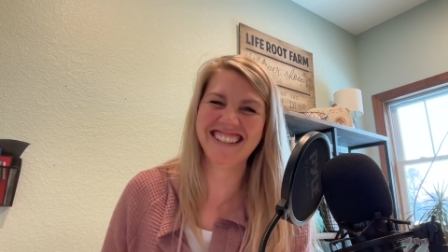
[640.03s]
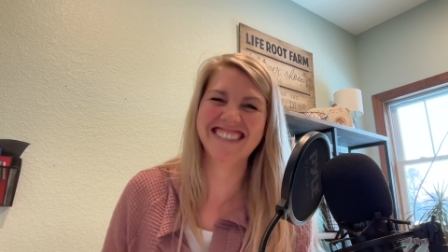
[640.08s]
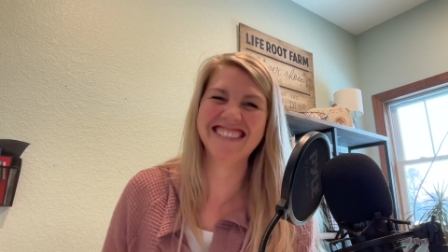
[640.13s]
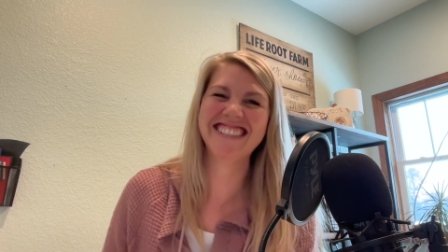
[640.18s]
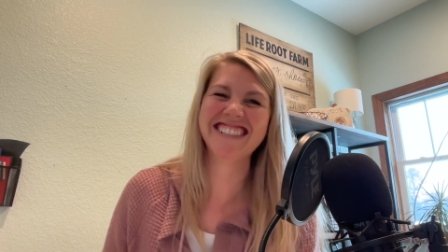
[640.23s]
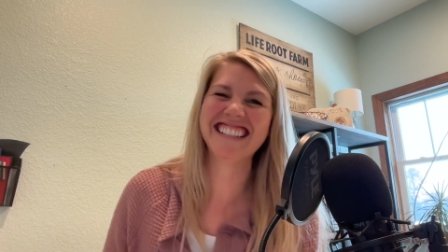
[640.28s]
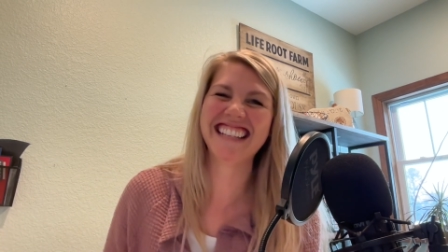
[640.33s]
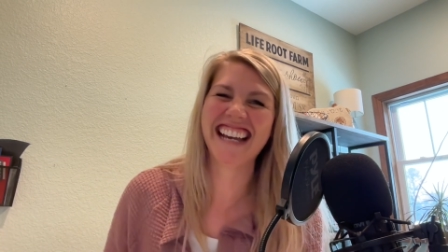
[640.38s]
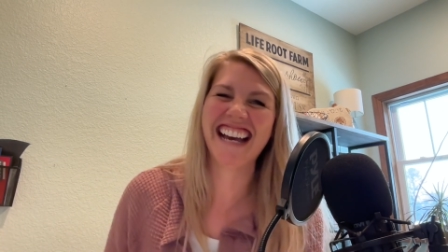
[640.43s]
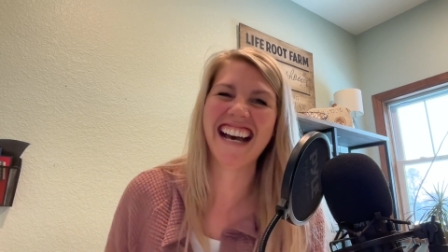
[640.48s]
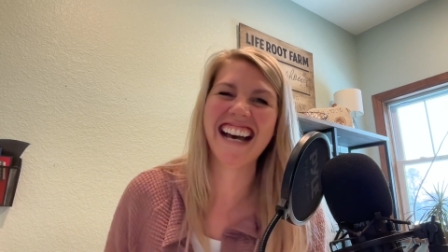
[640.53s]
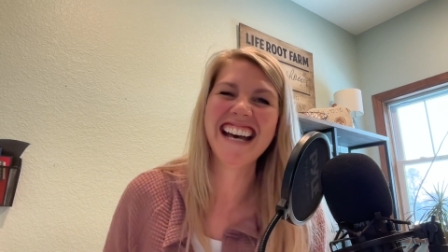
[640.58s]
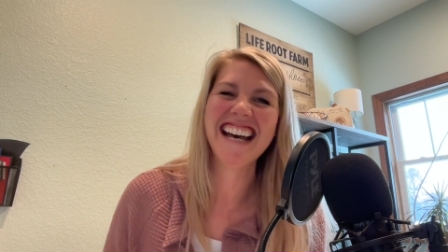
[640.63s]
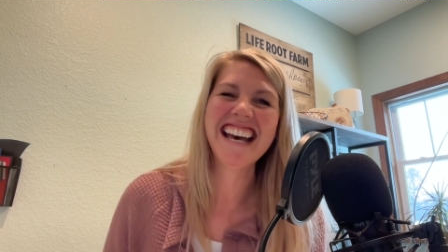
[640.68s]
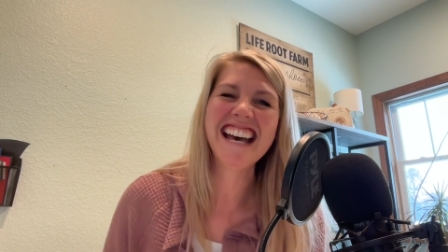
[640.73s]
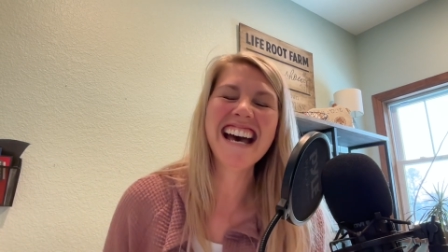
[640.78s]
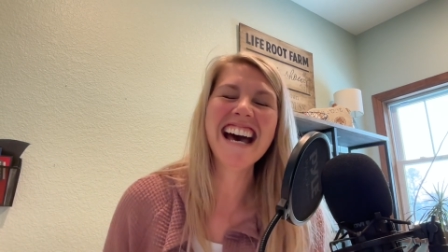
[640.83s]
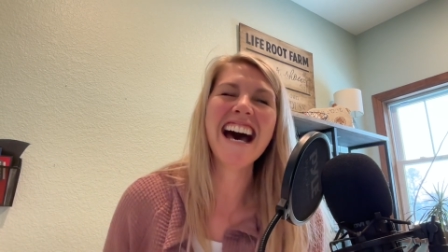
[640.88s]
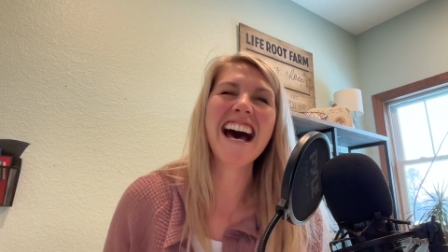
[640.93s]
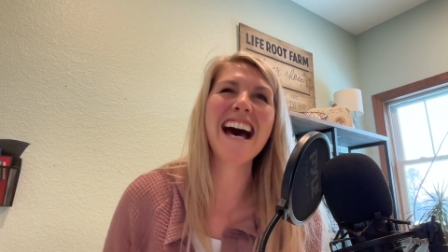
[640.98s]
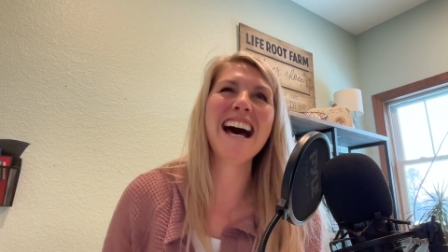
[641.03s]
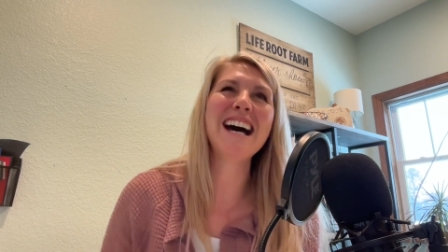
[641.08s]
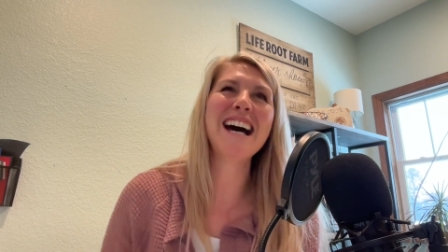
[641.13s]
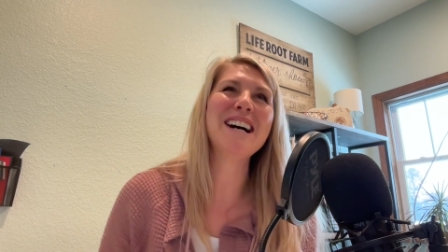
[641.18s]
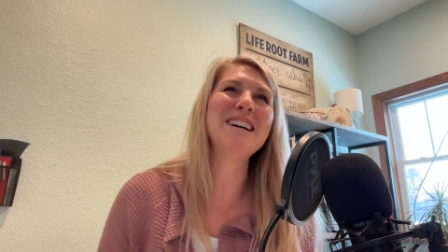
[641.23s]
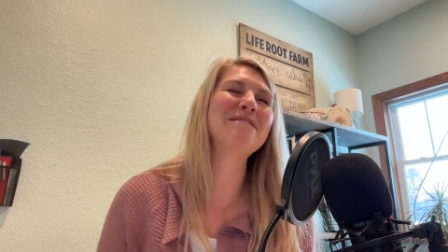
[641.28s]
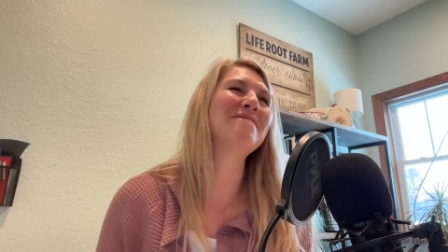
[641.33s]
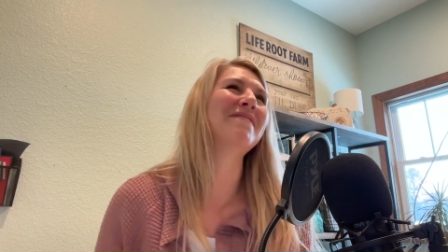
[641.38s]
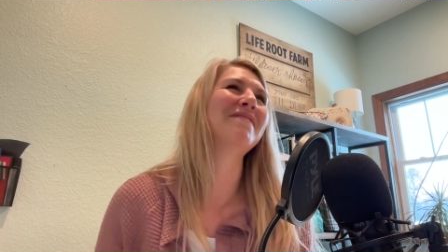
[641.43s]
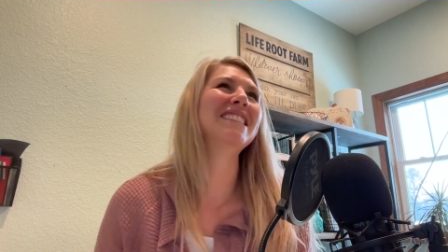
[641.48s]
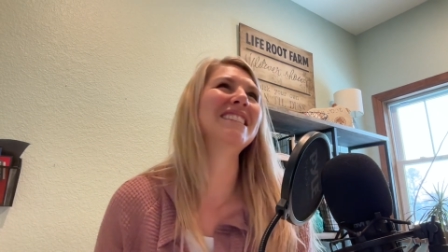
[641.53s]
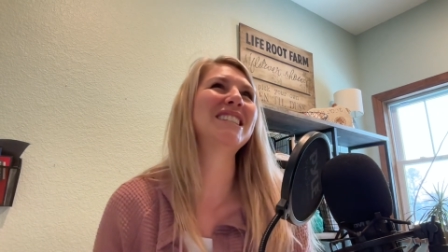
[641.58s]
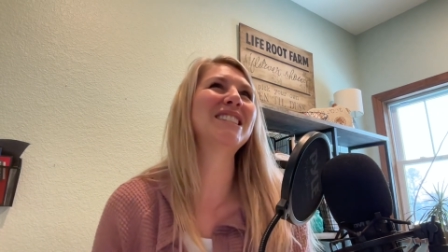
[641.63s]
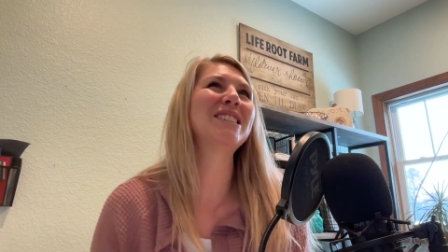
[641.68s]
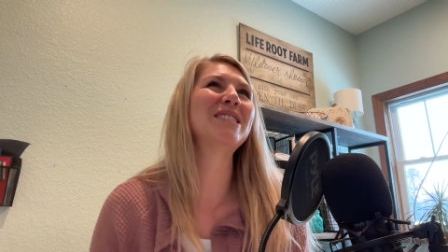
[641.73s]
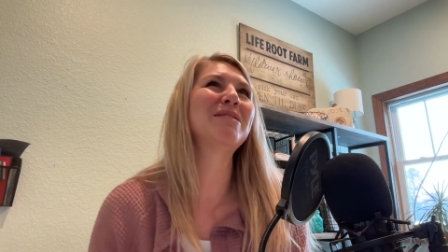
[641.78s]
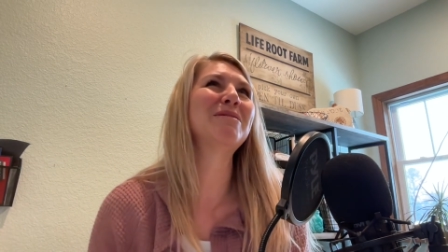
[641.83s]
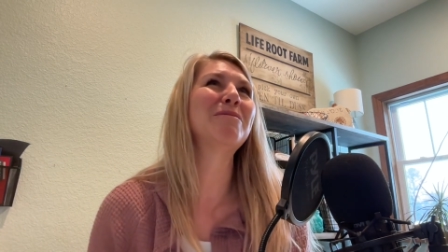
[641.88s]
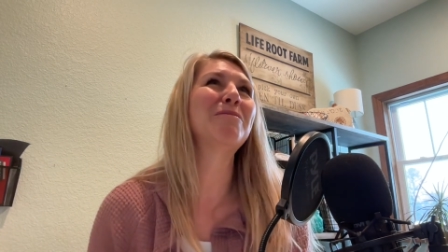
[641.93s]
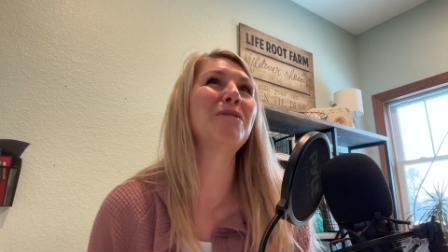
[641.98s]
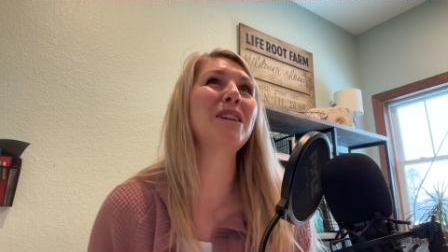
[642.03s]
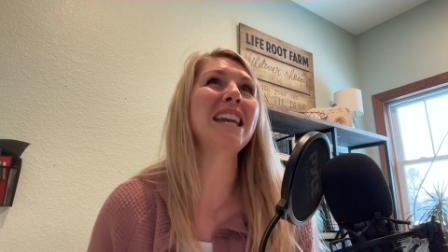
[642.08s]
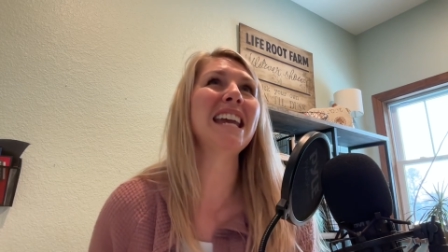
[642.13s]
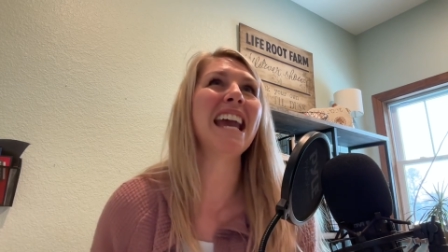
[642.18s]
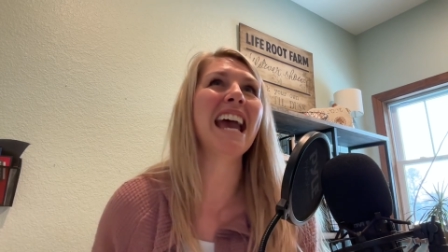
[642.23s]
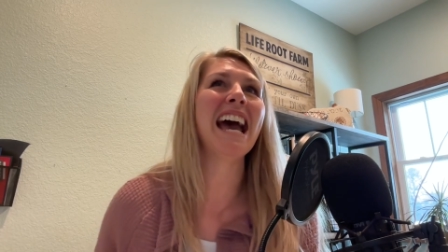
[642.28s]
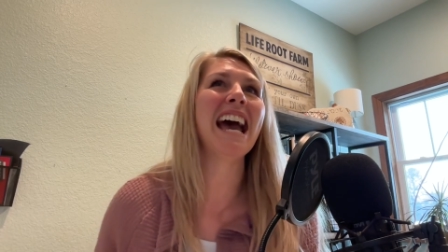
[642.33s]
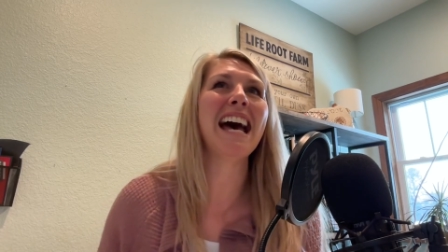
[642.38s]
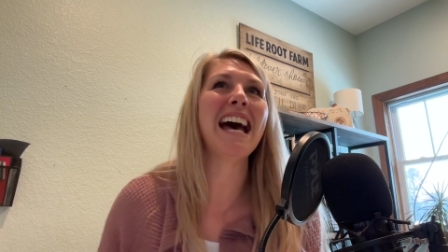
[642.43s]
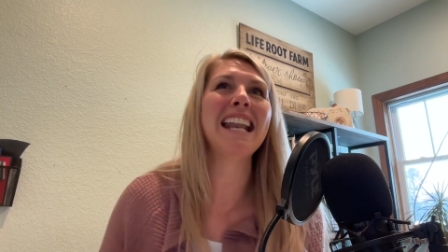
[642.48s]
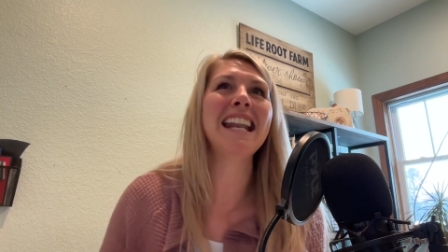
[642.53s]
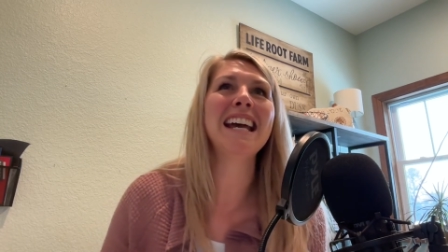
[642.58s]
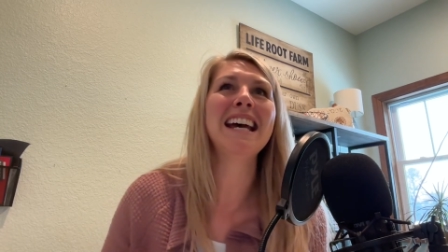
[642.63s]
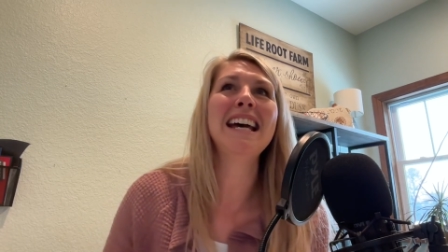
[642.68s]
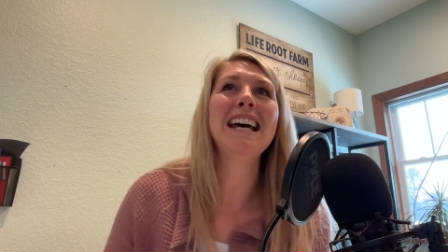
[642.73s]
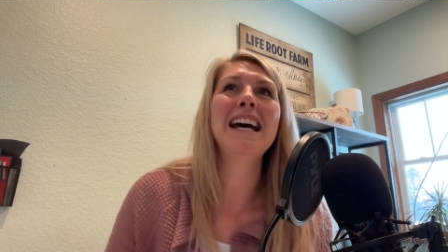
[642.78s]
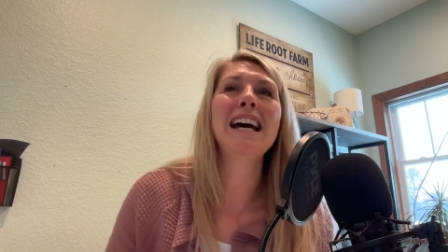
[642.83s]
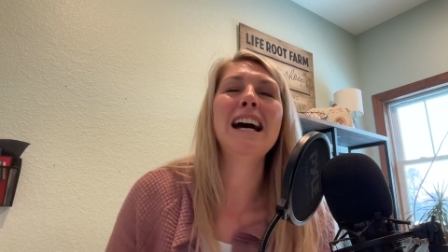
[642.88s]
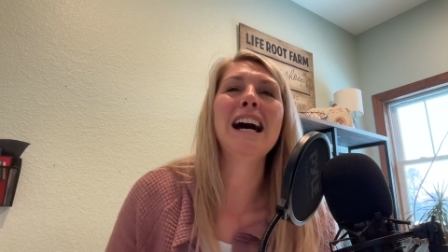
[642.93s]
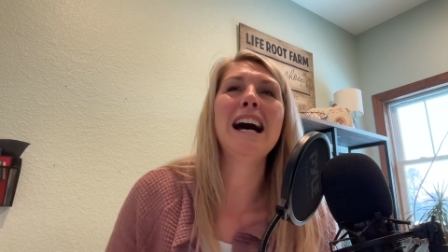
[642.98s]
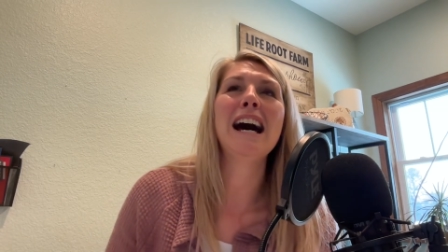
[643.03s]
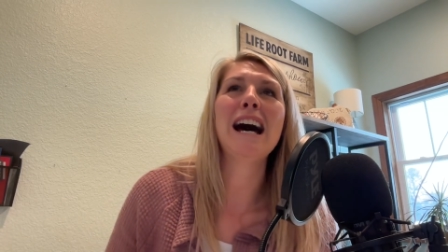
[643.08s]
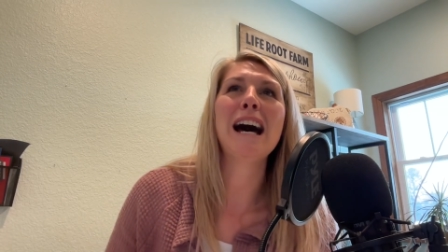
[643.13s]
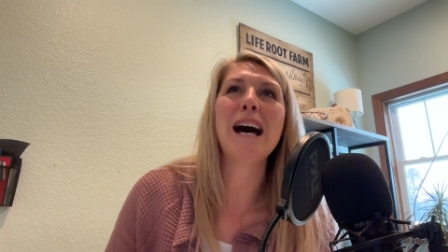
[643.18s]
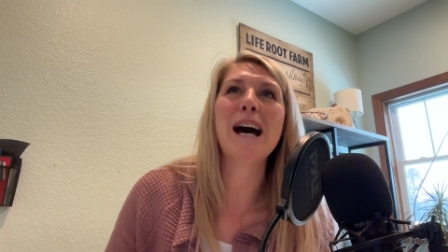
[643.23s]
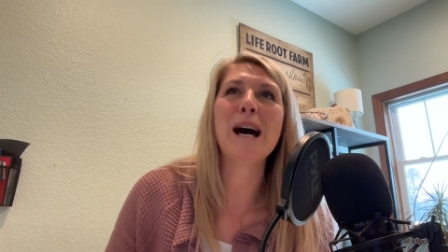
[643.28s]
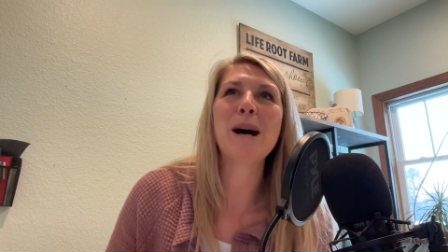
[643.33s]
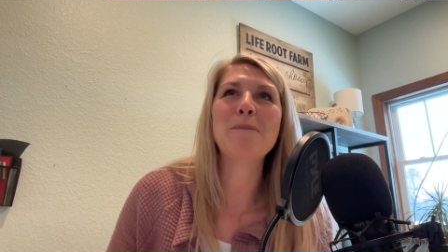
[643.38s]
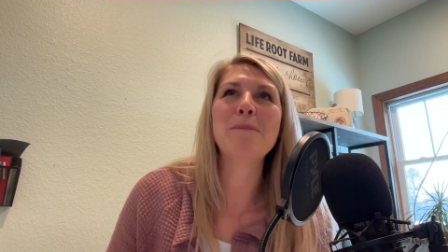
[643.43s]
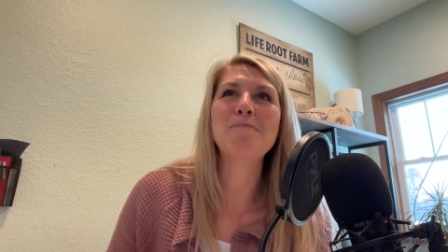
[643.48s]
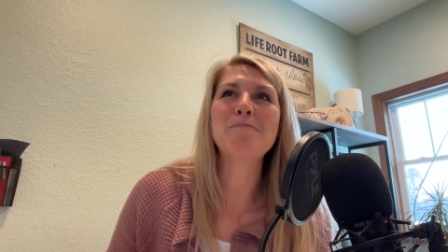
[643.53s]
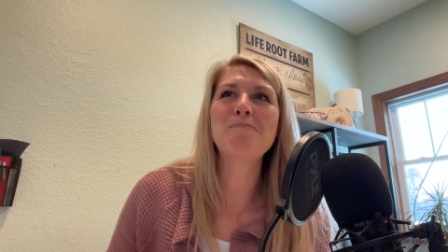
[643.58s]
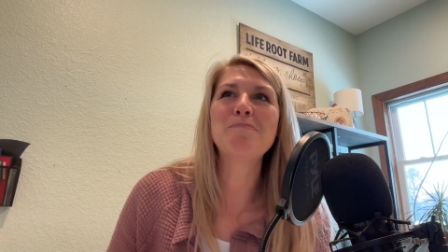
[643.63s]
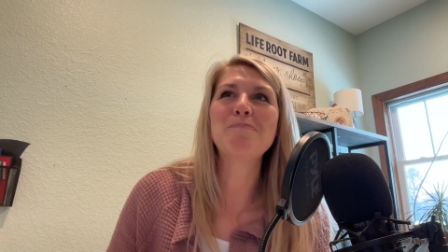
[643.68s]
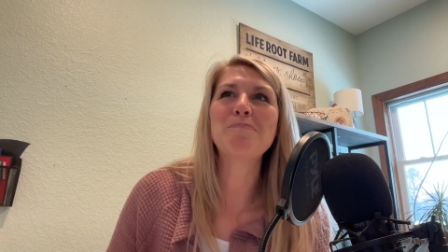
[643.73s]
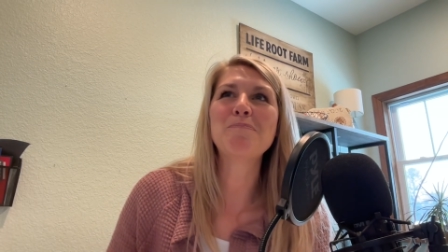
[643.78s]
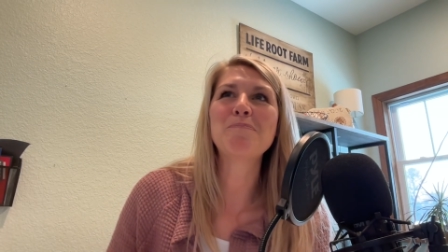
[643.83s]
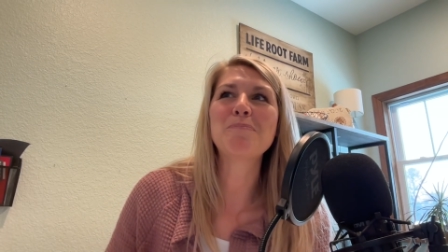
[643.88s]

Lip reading: Oh yeah. So we had um